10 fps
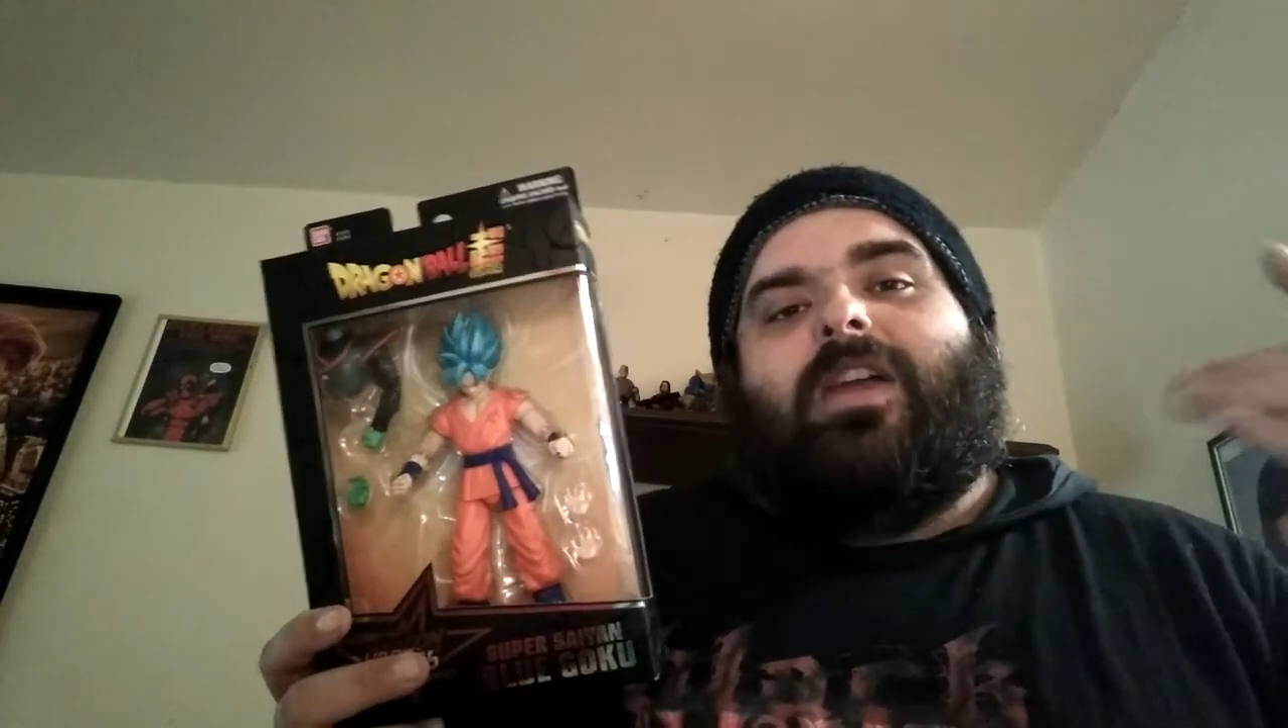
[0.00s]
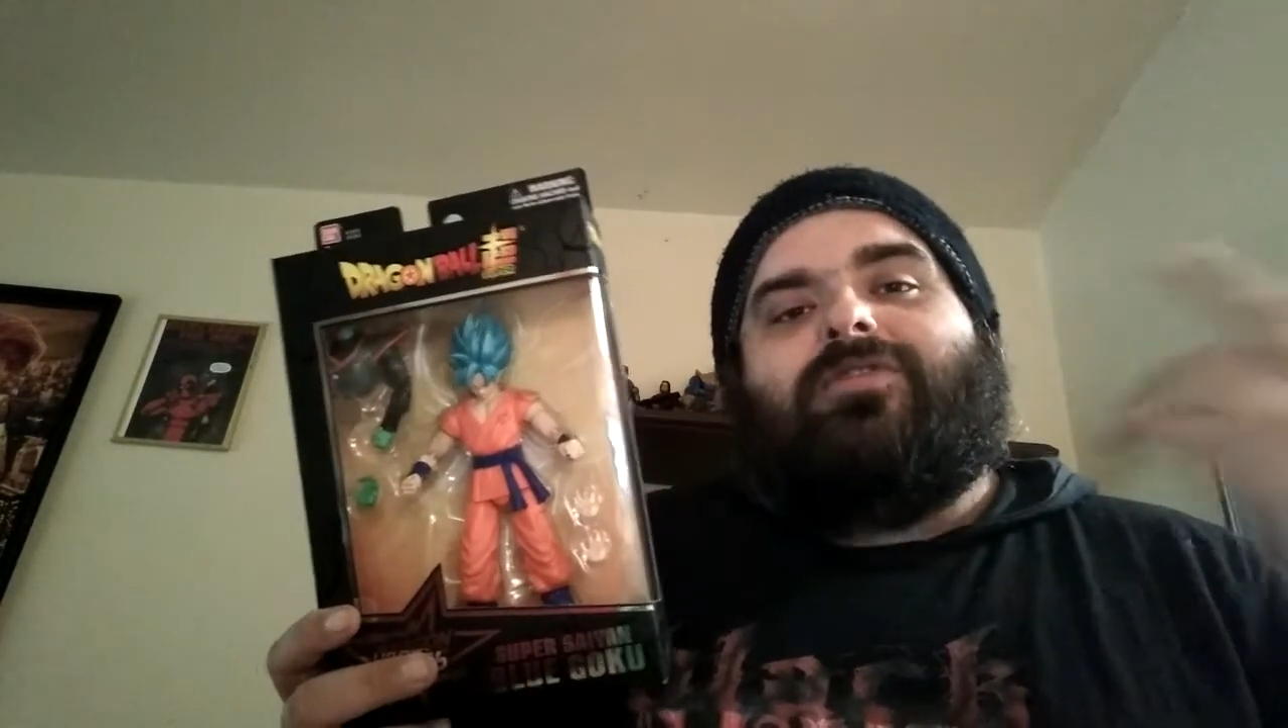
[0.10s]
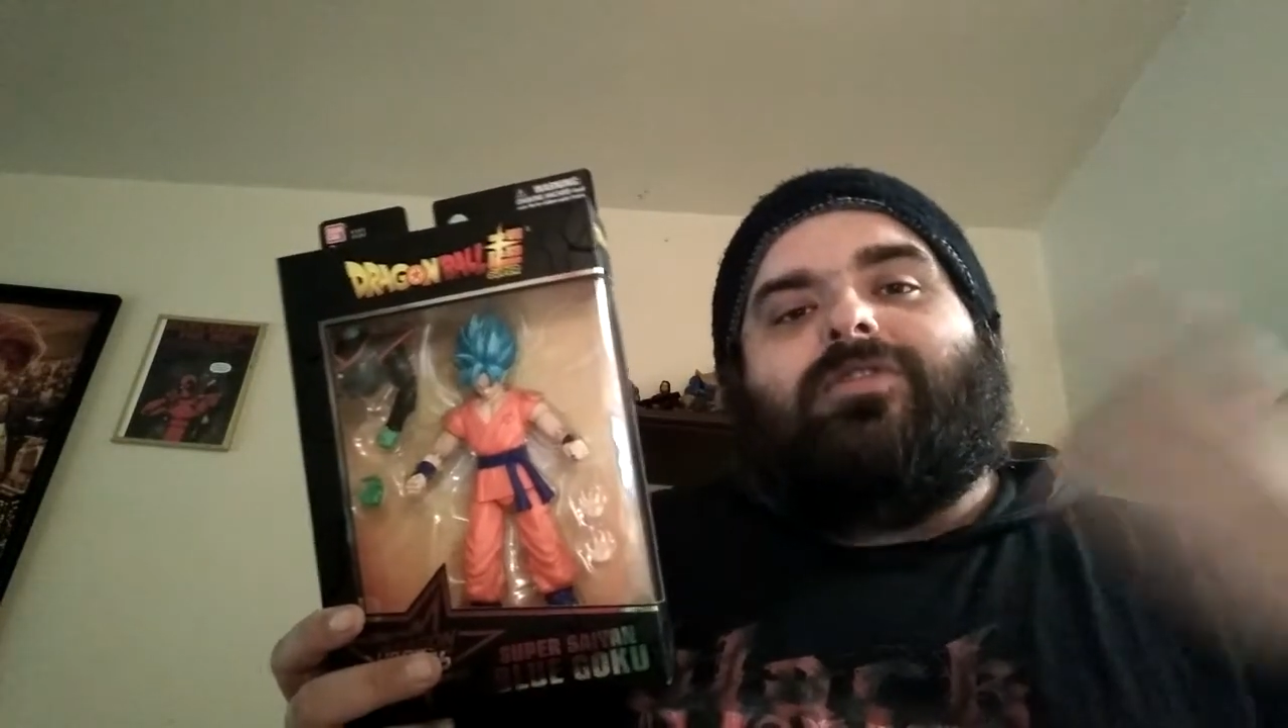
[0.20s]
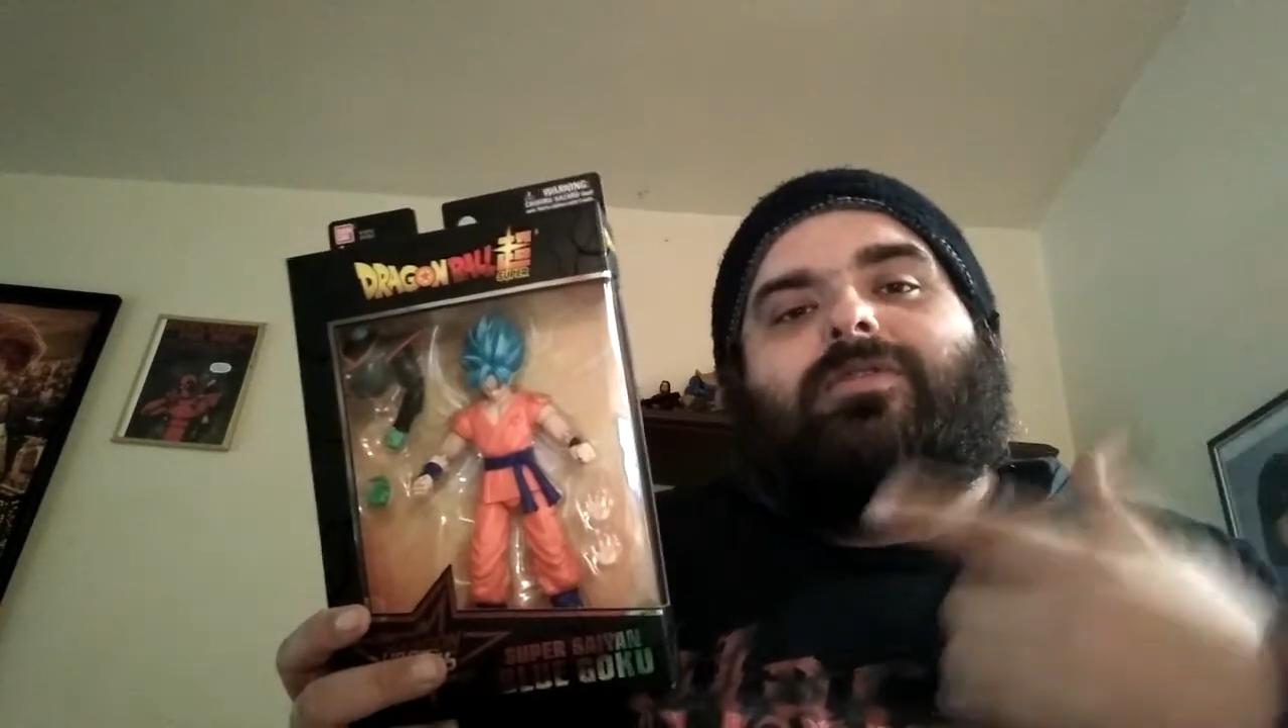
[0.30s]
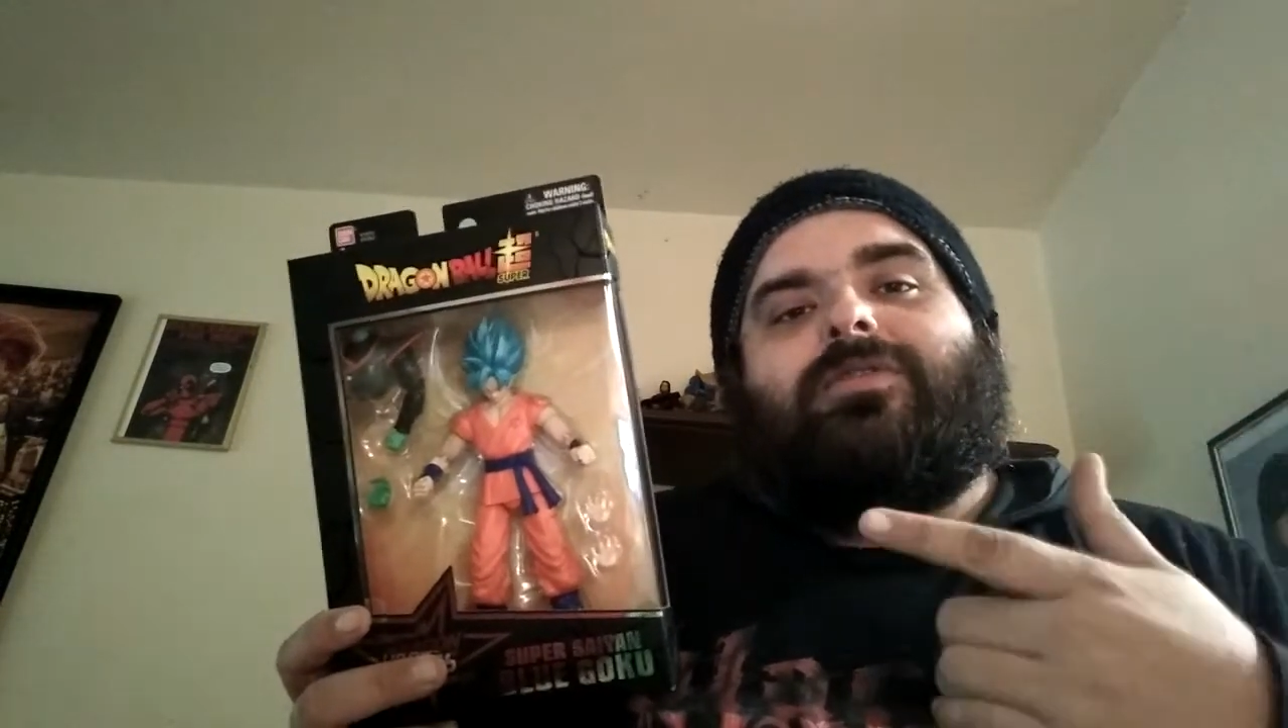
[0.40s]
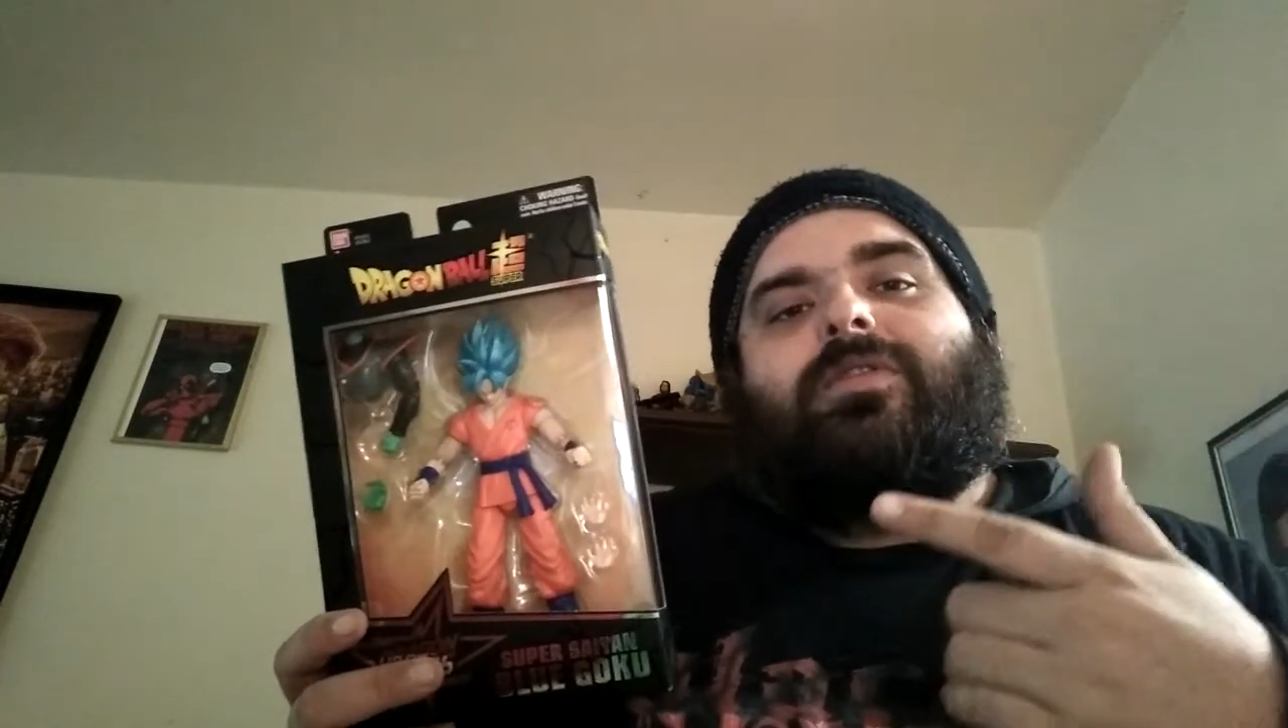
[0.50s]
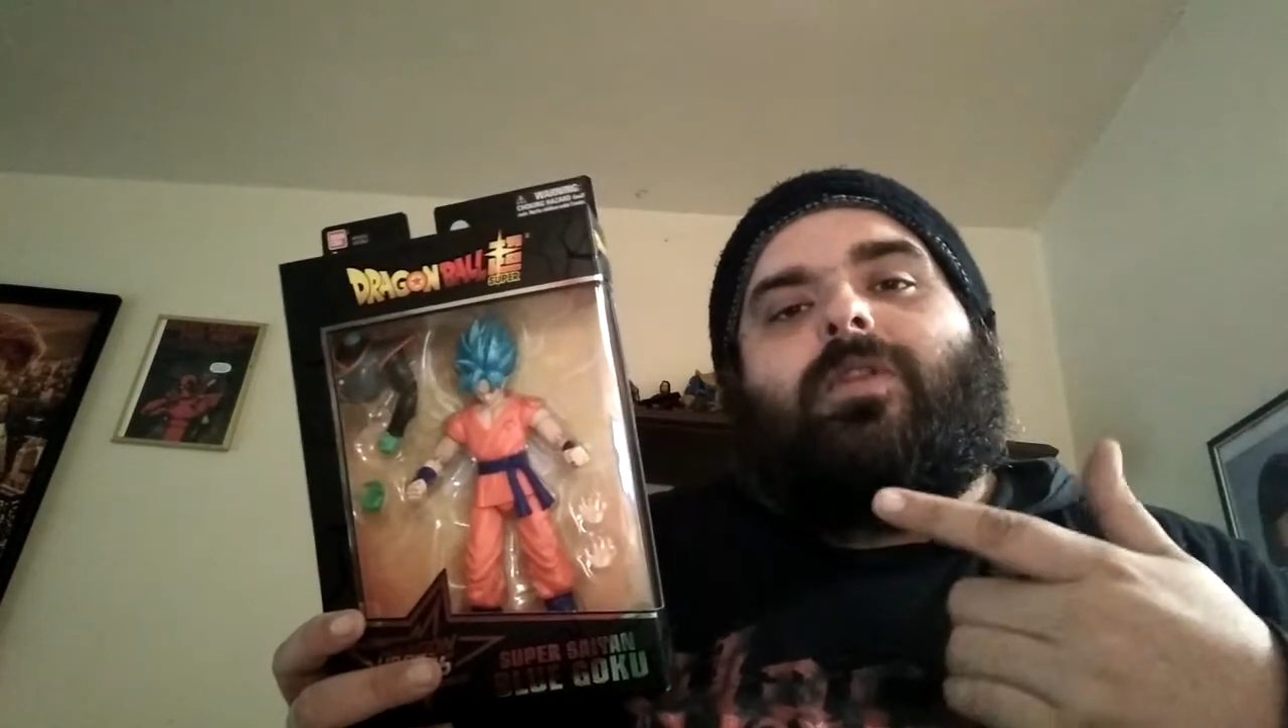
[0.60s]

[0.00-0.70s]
introduced